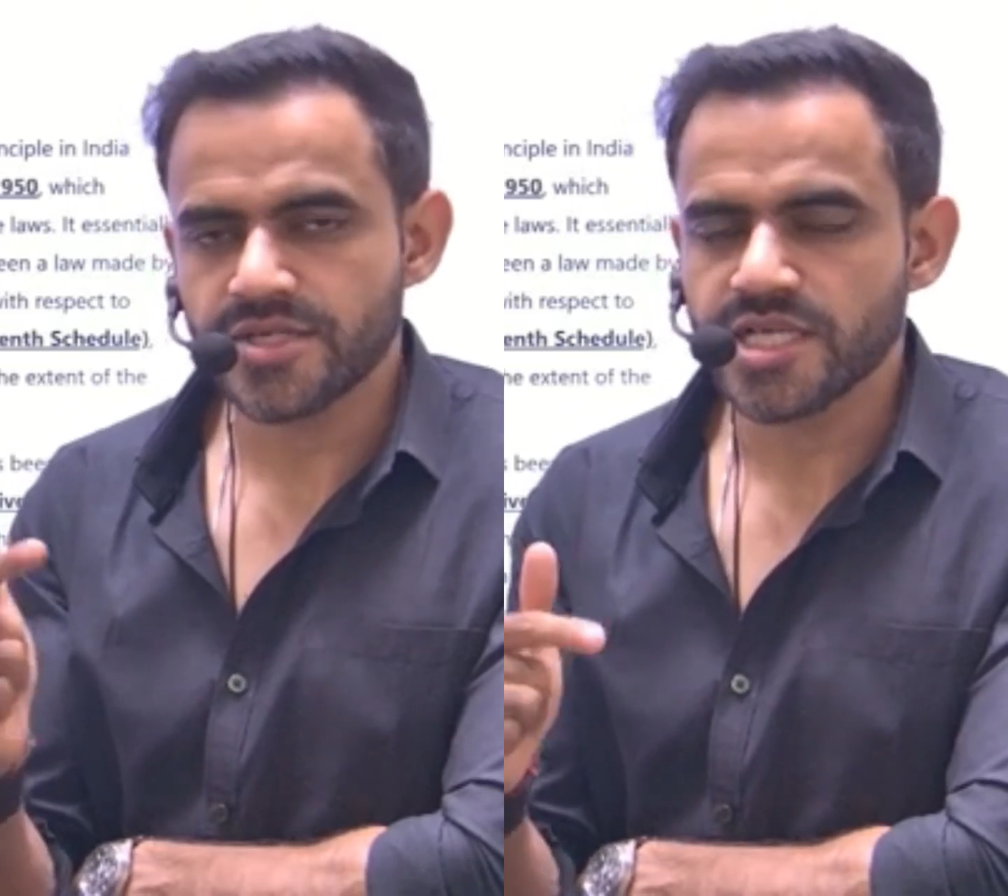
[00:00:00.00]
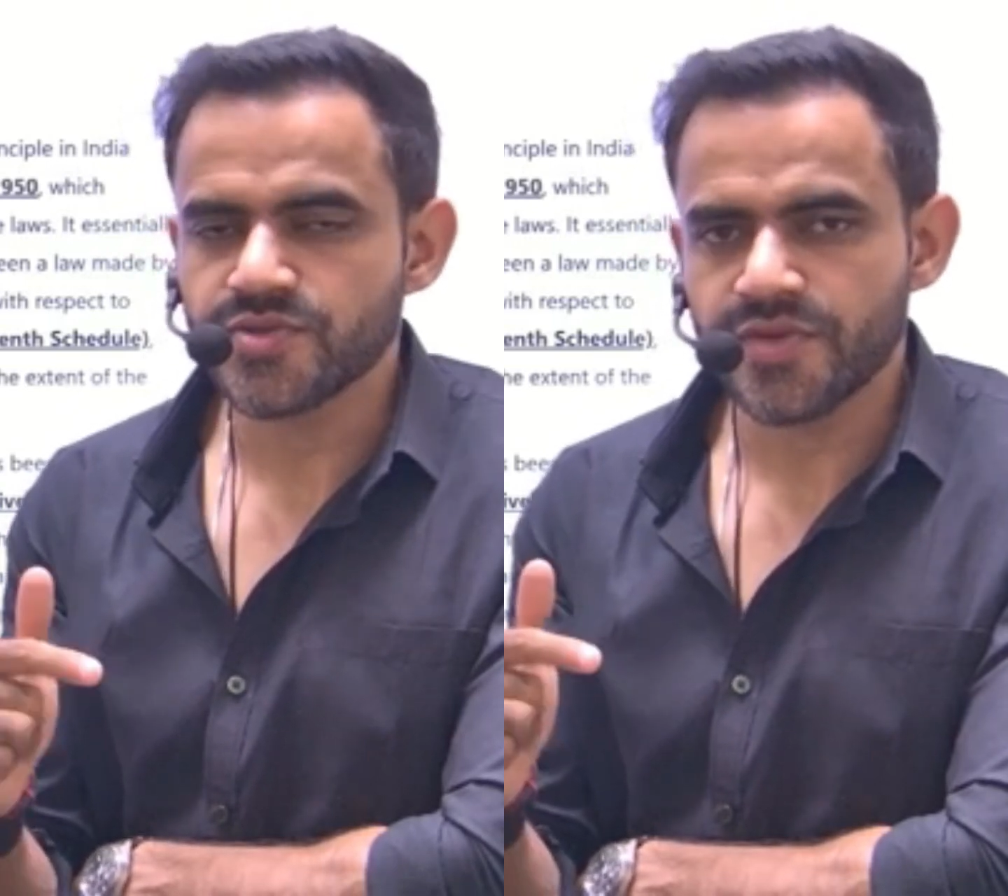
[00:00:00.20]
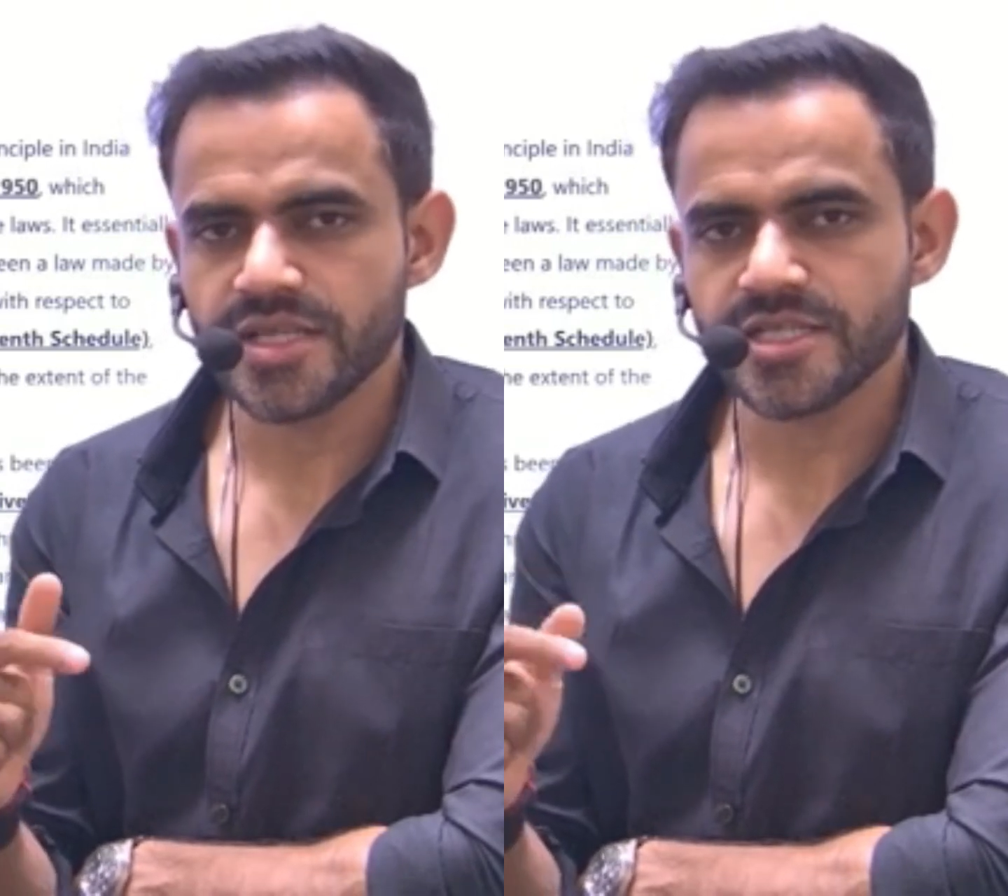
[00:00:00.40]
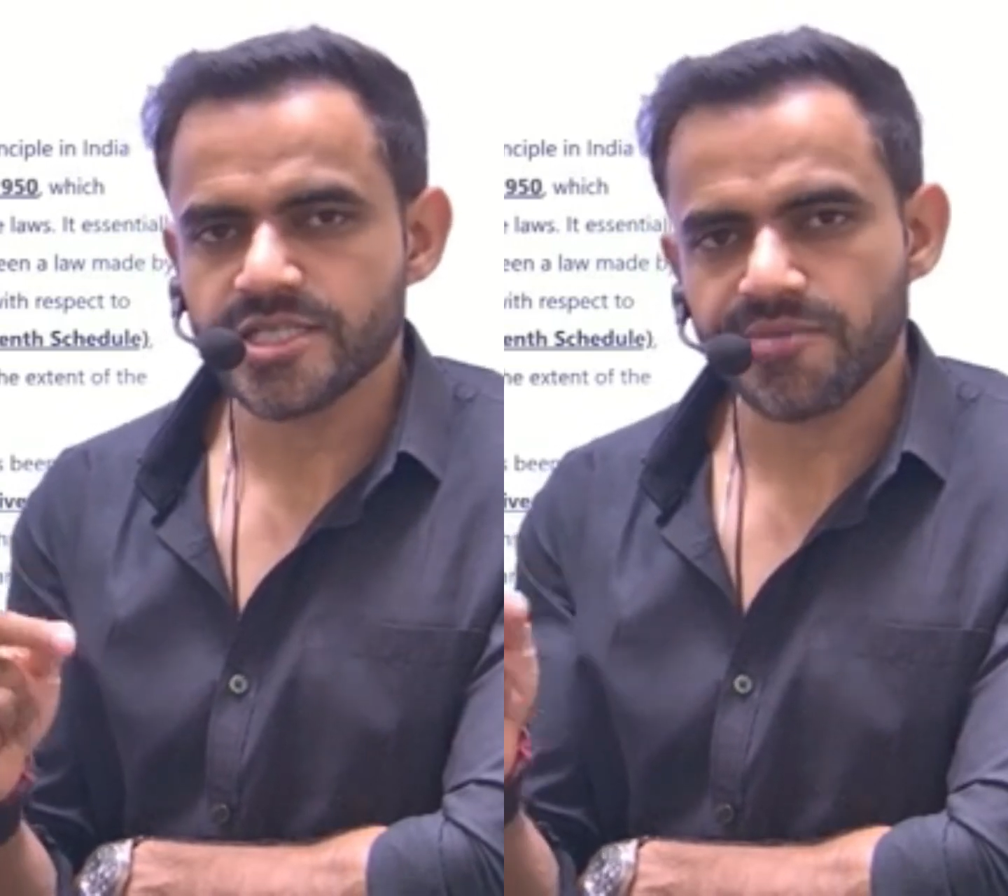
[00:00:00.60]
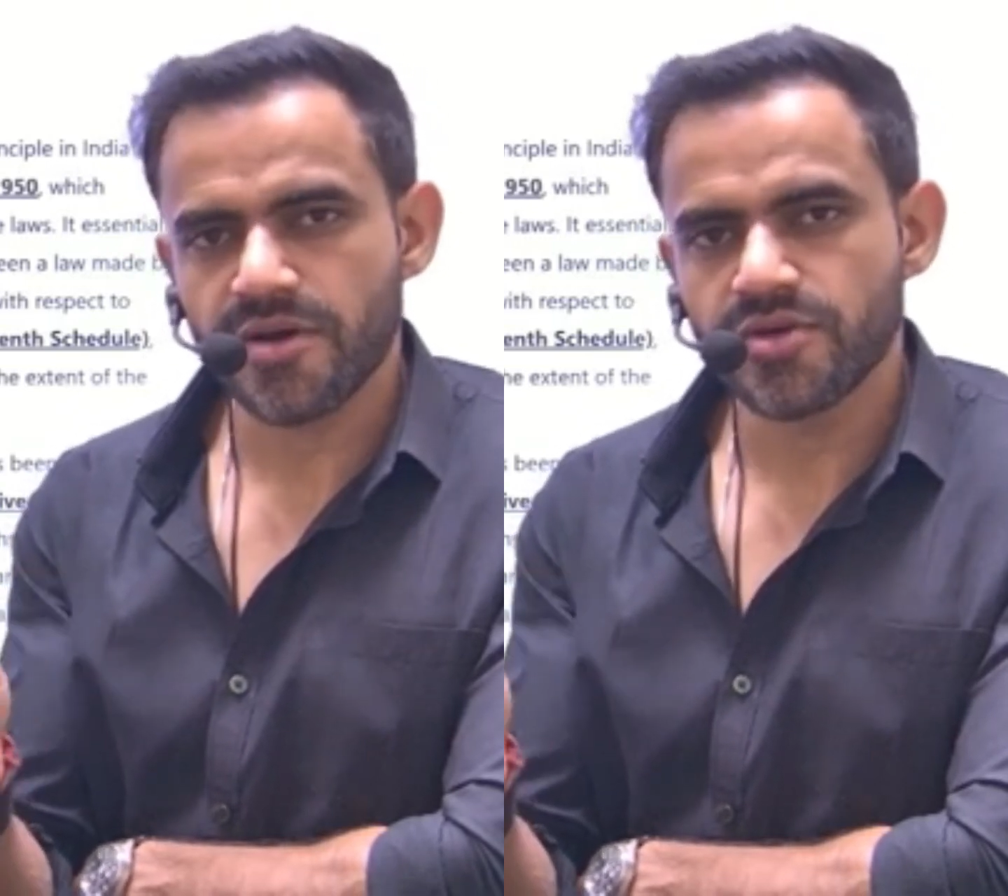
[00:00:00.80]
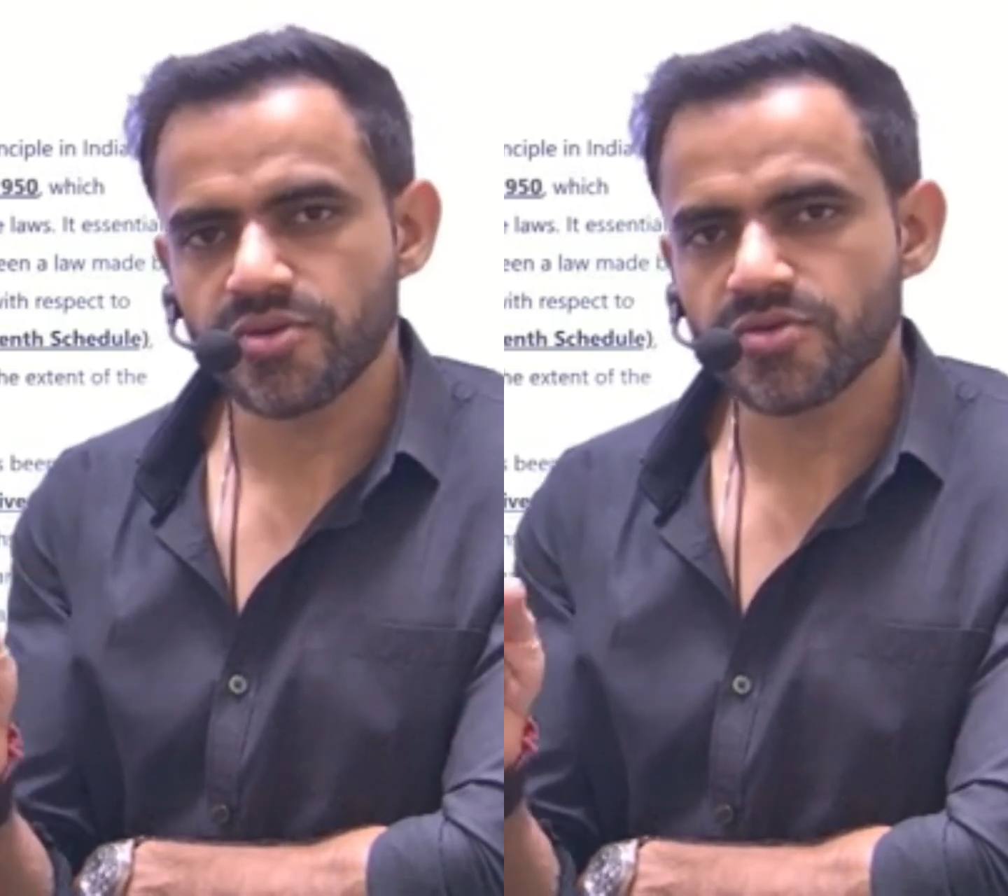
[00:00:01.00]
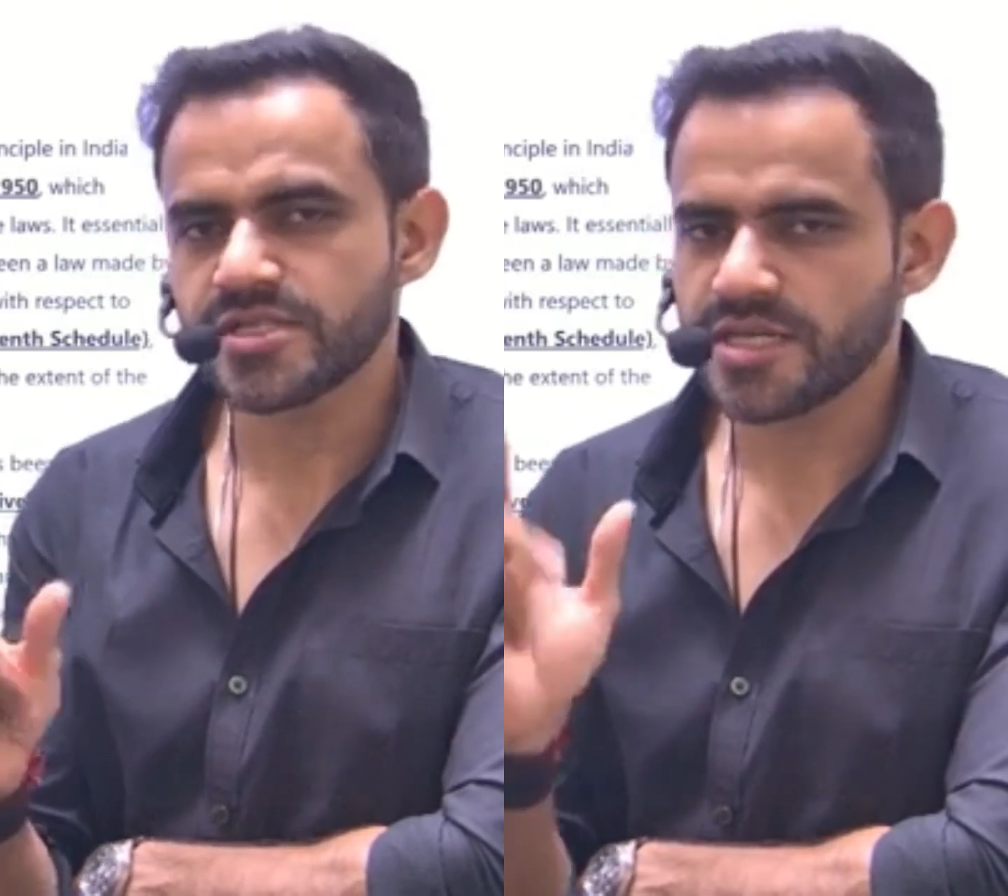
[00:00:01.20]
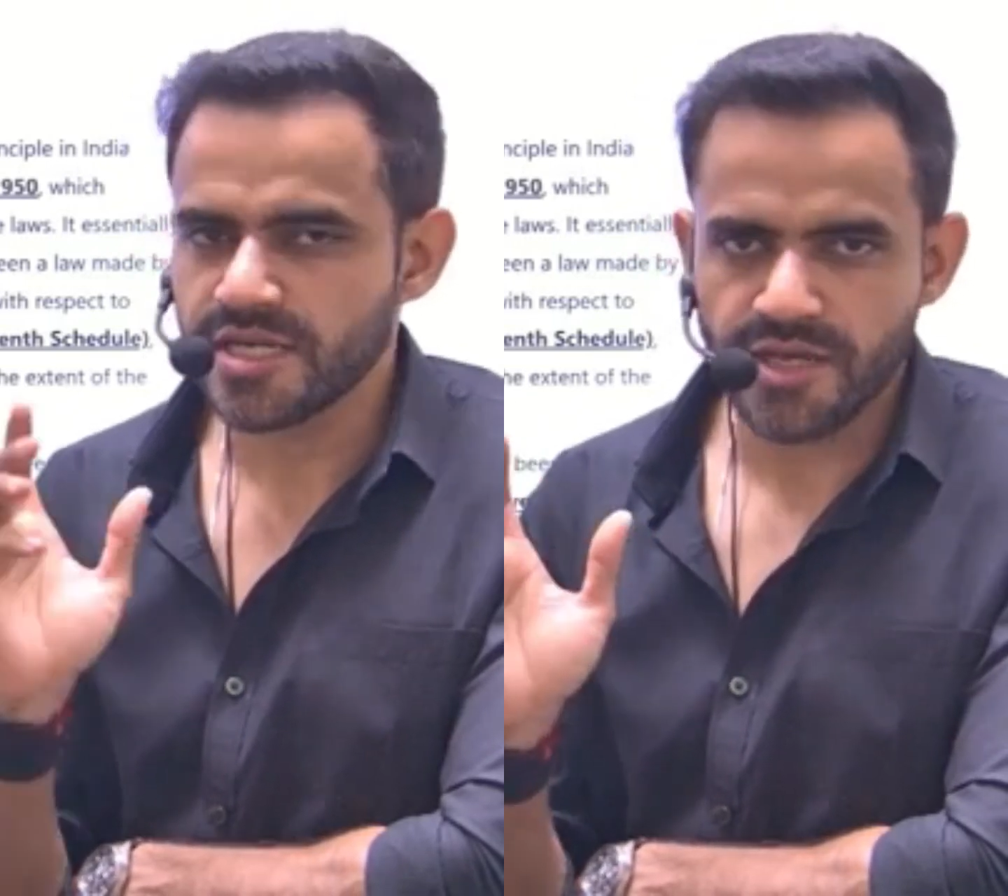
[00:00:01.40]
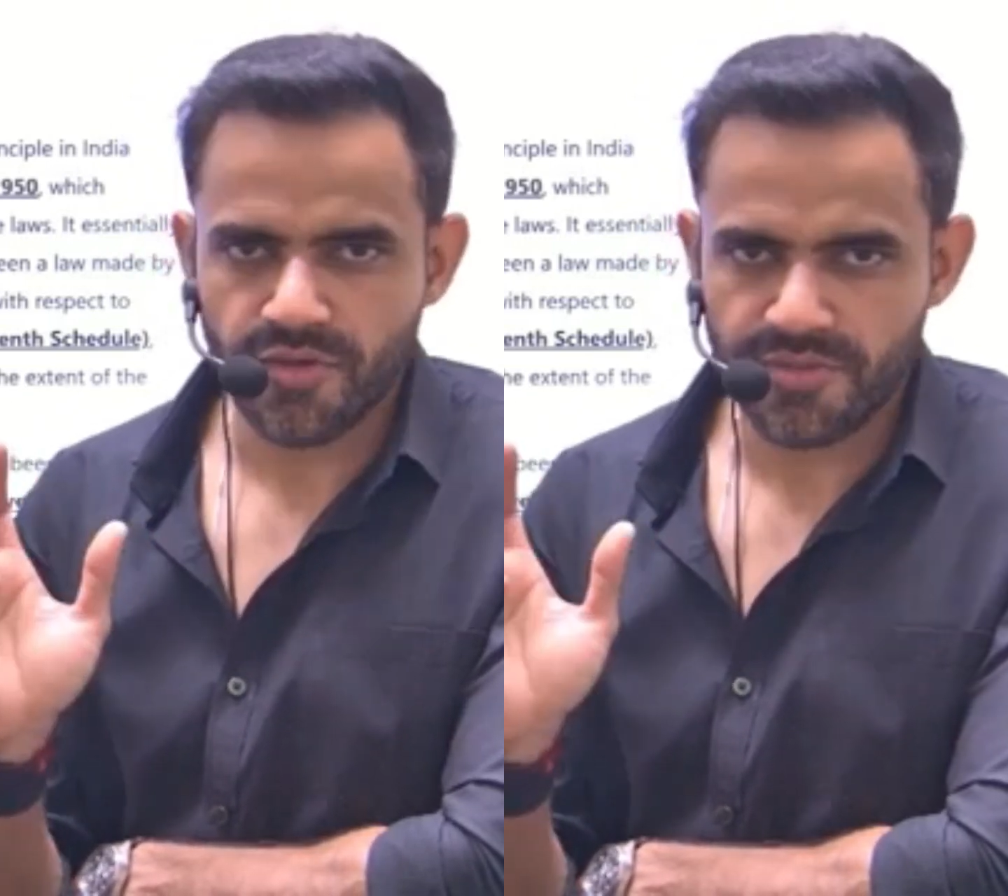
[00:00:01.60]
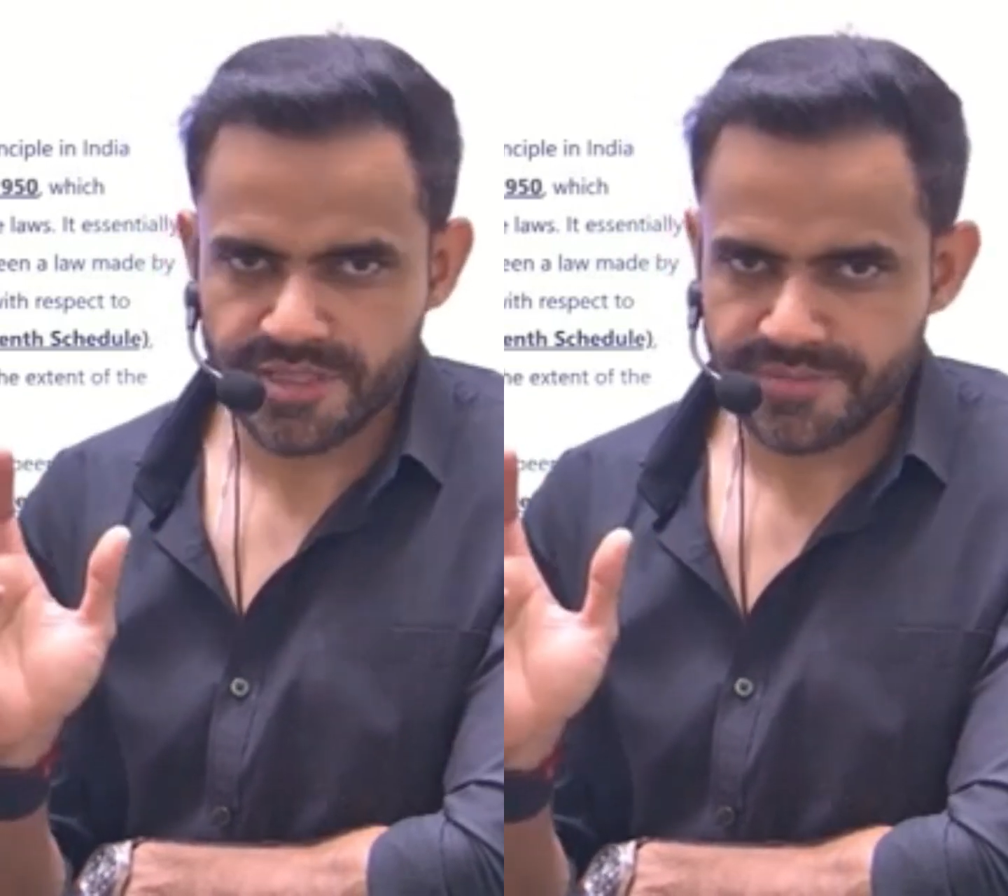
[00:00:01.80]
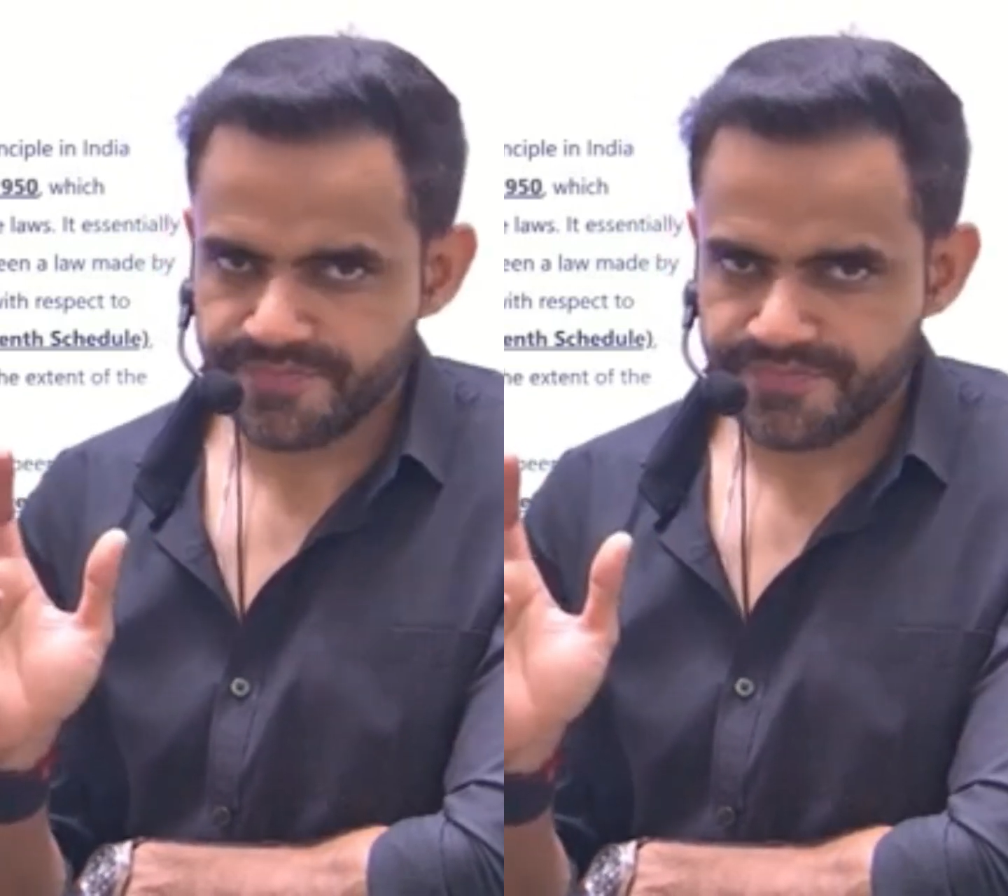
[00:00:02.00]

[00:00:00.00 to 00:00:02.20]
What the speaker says: transferring this power to the state government.